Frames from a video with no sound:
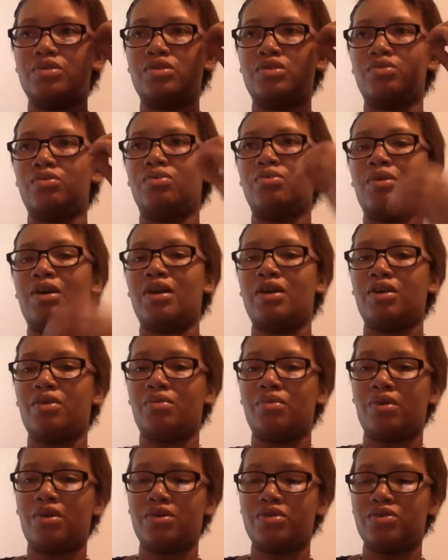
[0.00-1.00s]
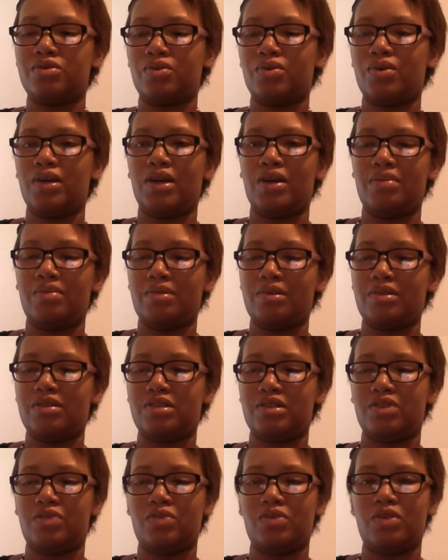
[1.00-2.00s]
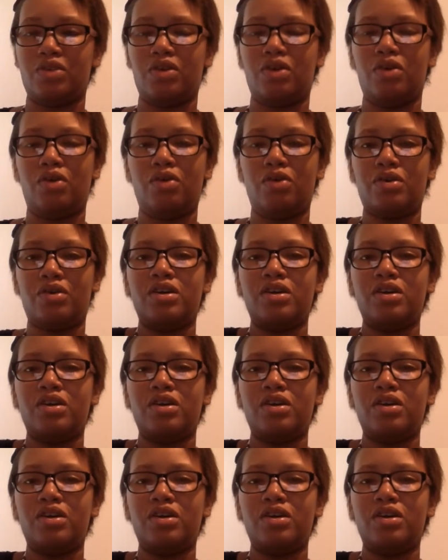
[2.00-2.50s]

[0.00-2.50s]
Ragnarok story and mixing it with Hulk,